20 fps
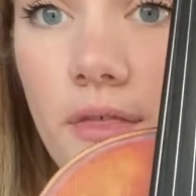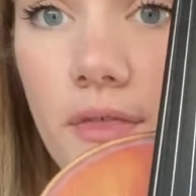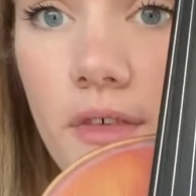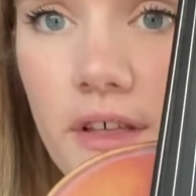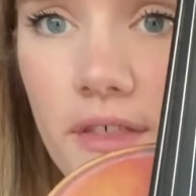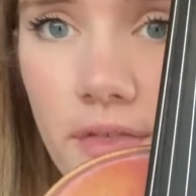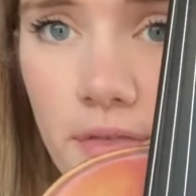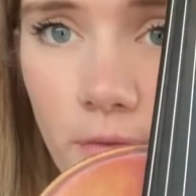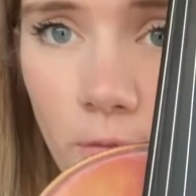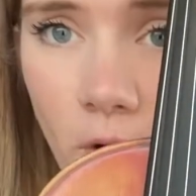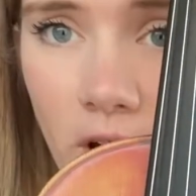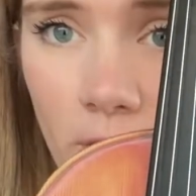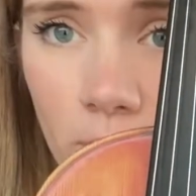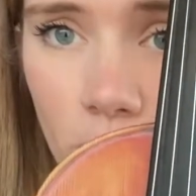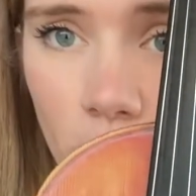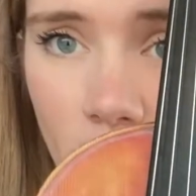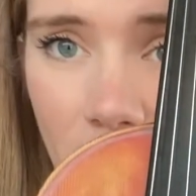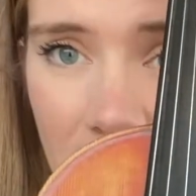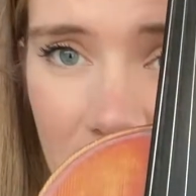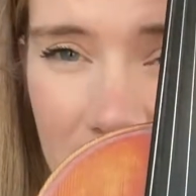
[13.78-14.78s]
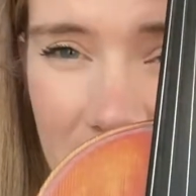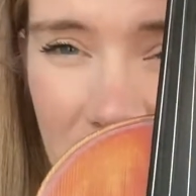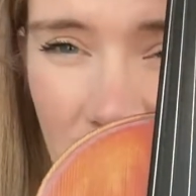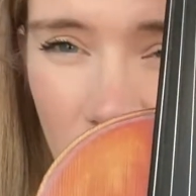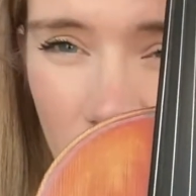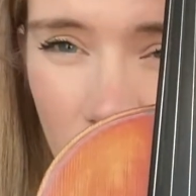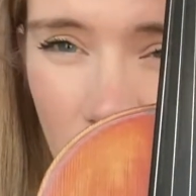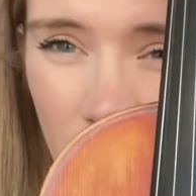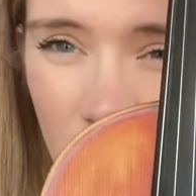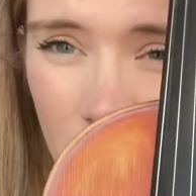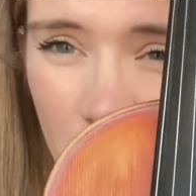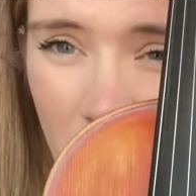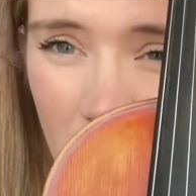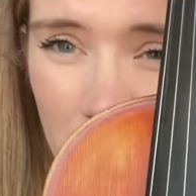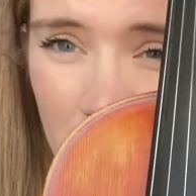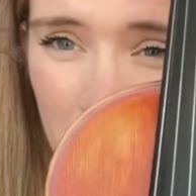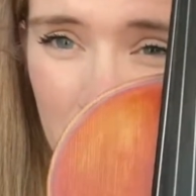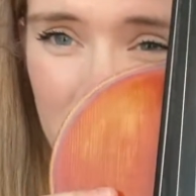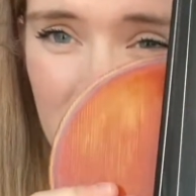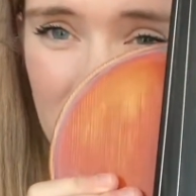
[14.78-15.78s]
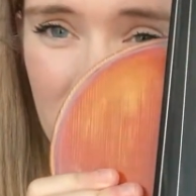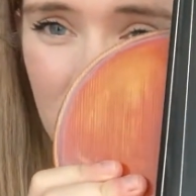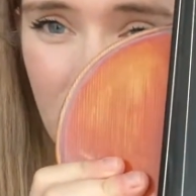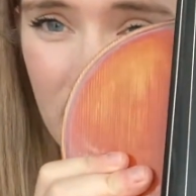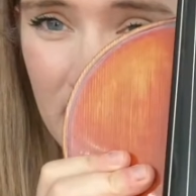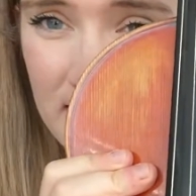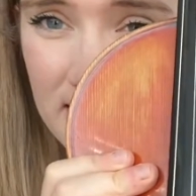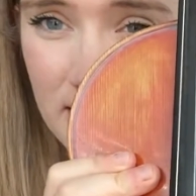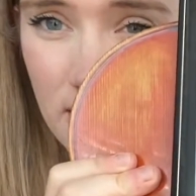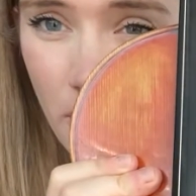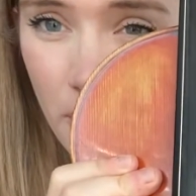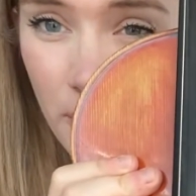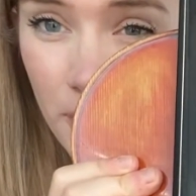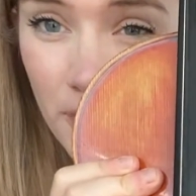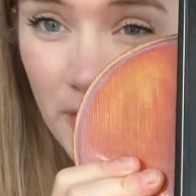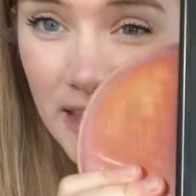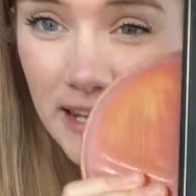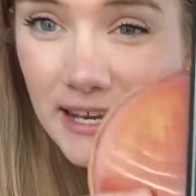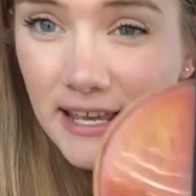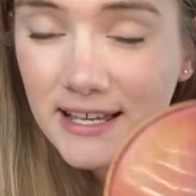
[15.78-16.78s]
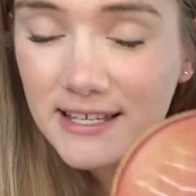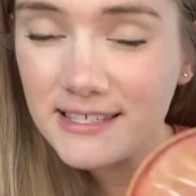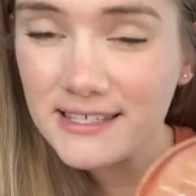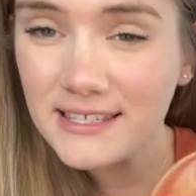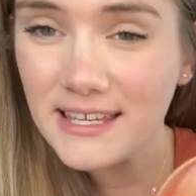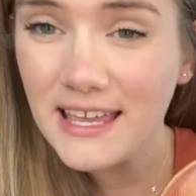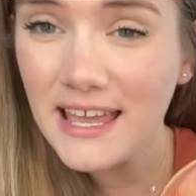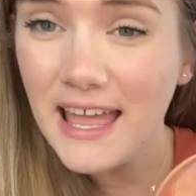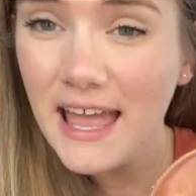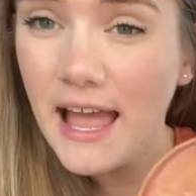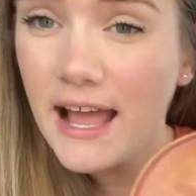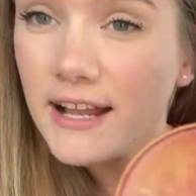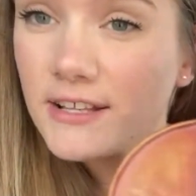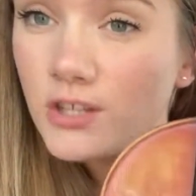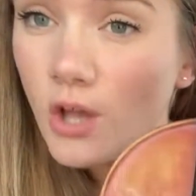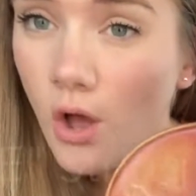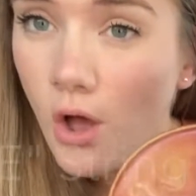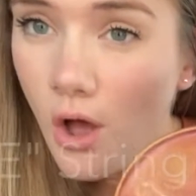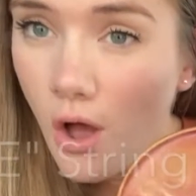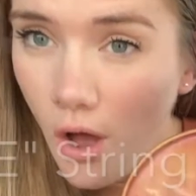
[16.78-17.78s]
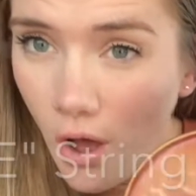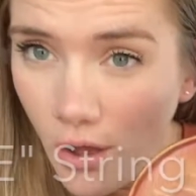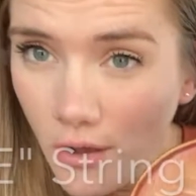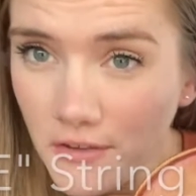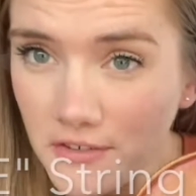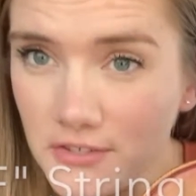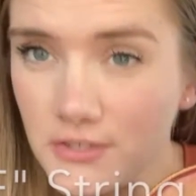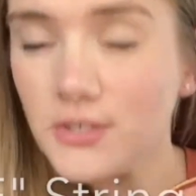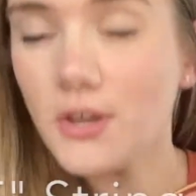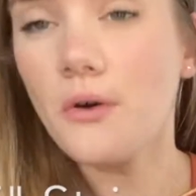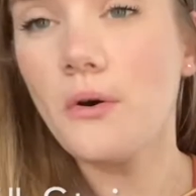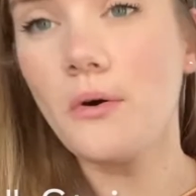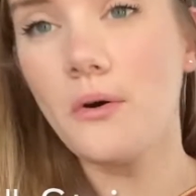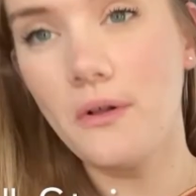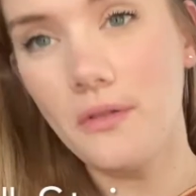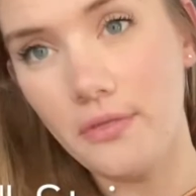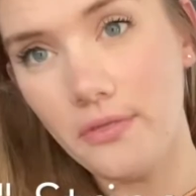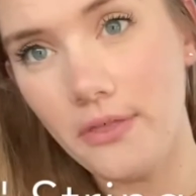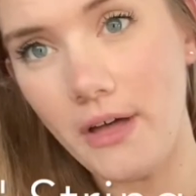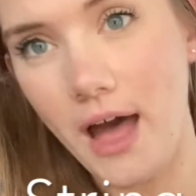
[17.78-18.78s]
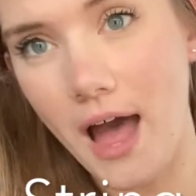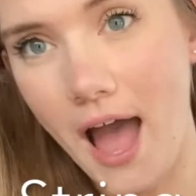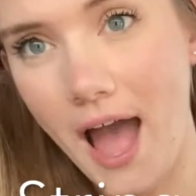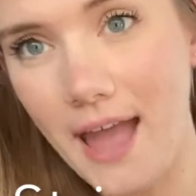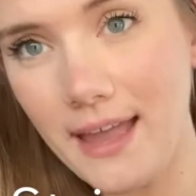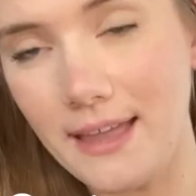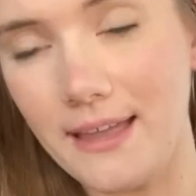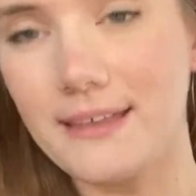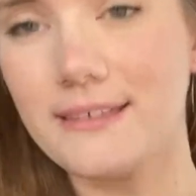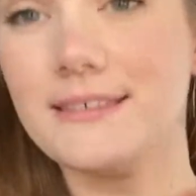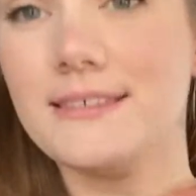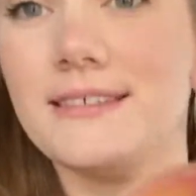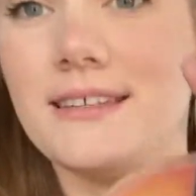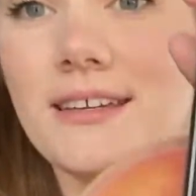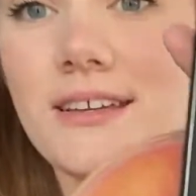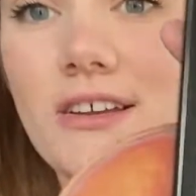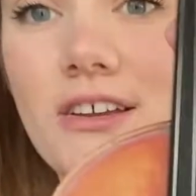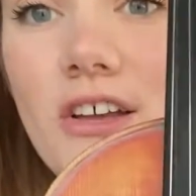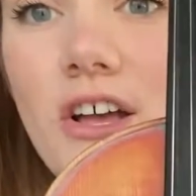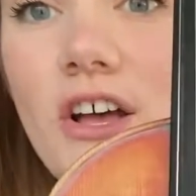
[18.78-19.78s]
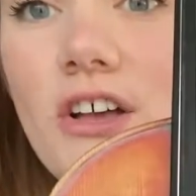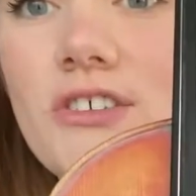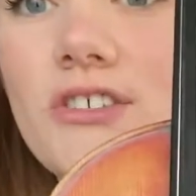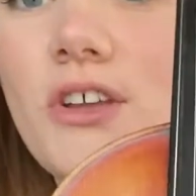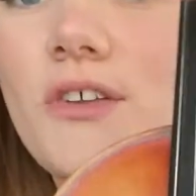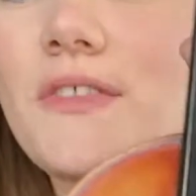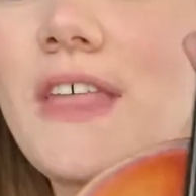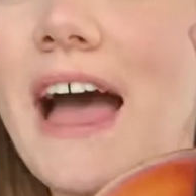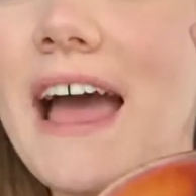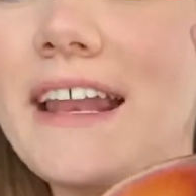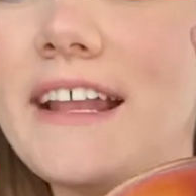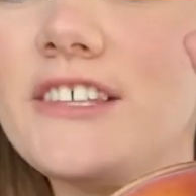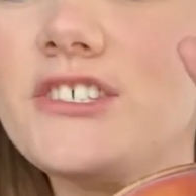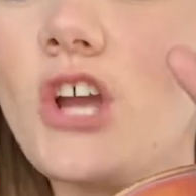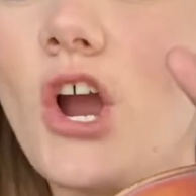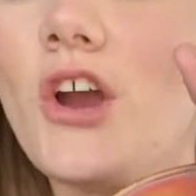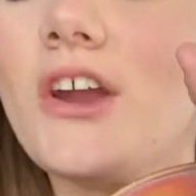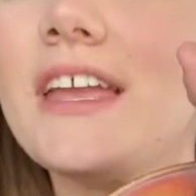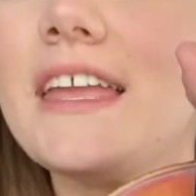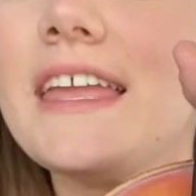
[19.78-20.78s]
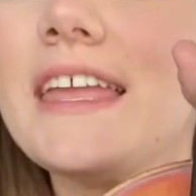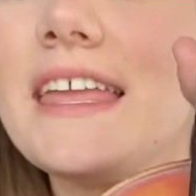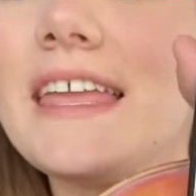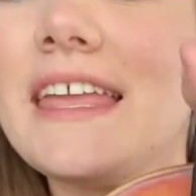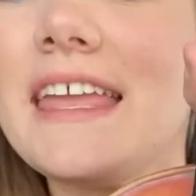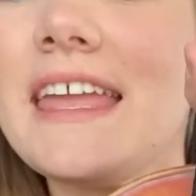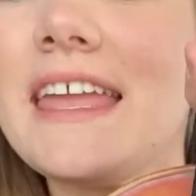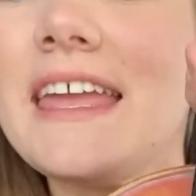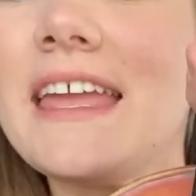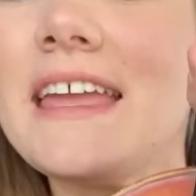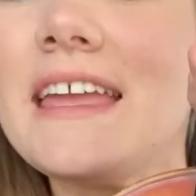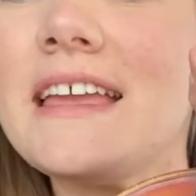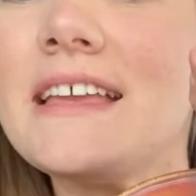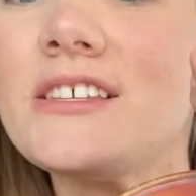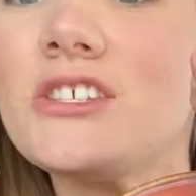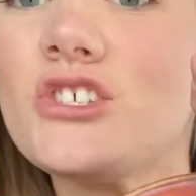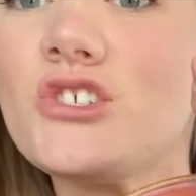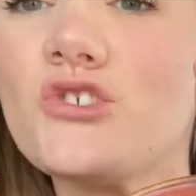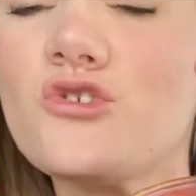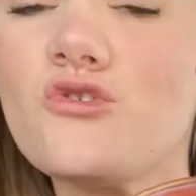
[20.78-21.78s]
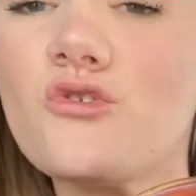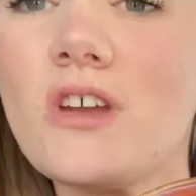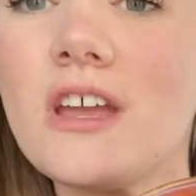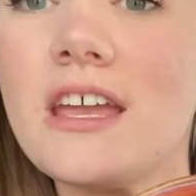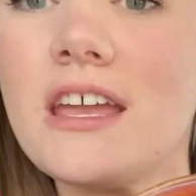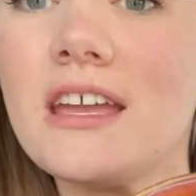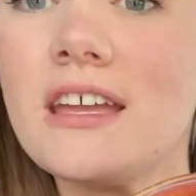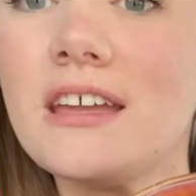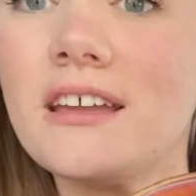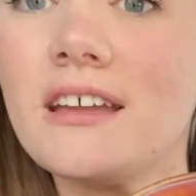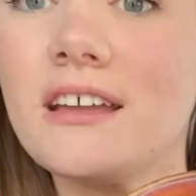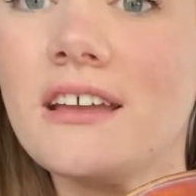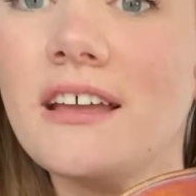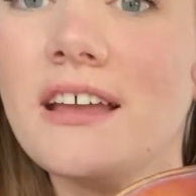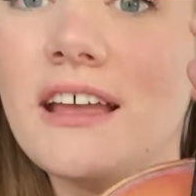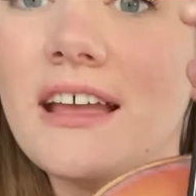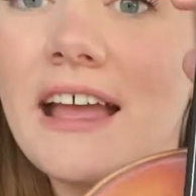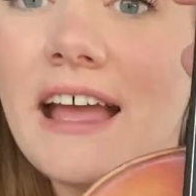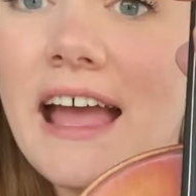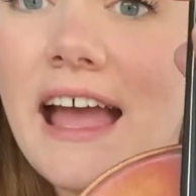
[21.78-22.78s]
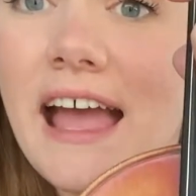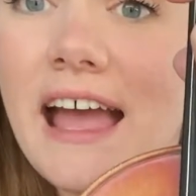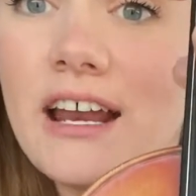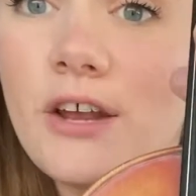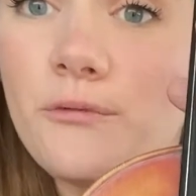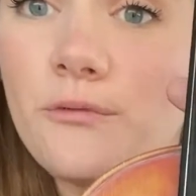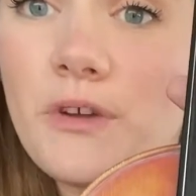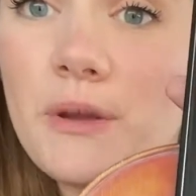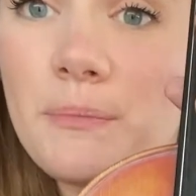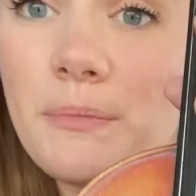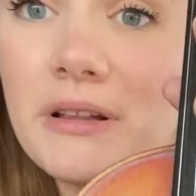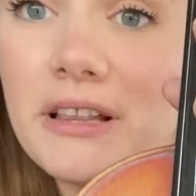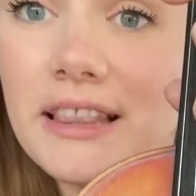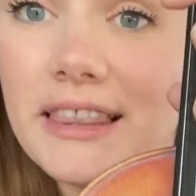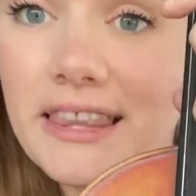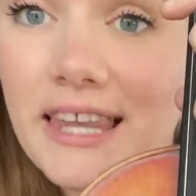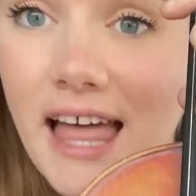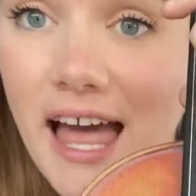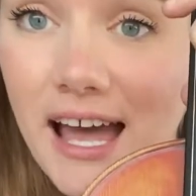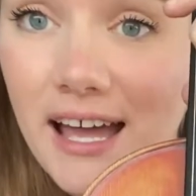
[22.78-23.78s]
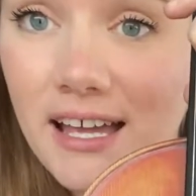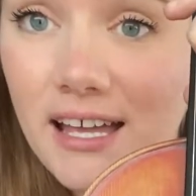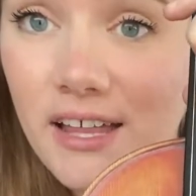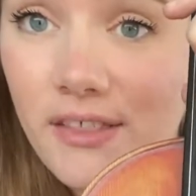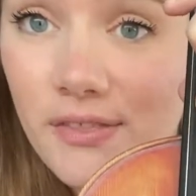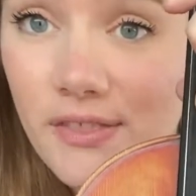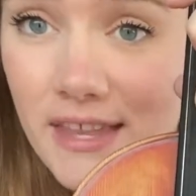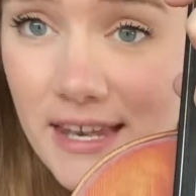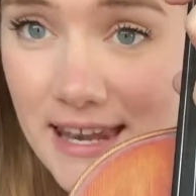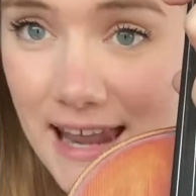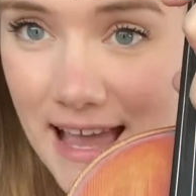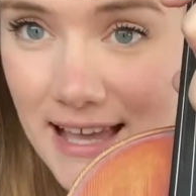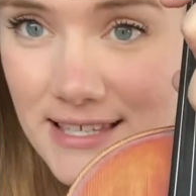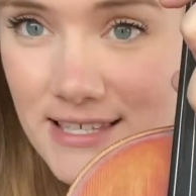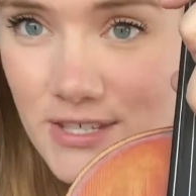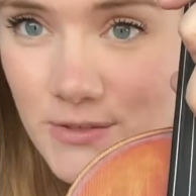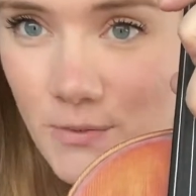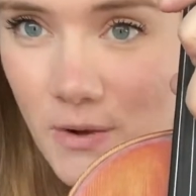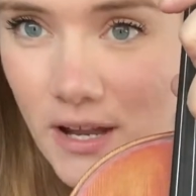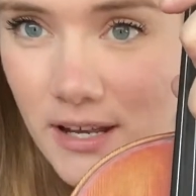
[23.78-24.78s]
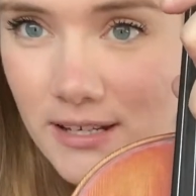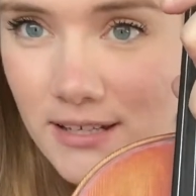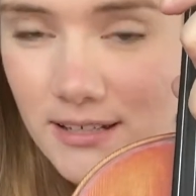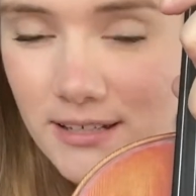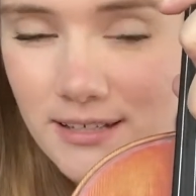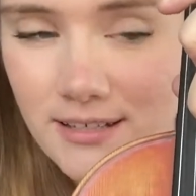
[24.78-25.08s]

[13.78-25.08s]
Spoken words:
The one right here, you might be able to see that it's the thinnest, and it's also the highest. So that is our E string, and if we pluck the next one,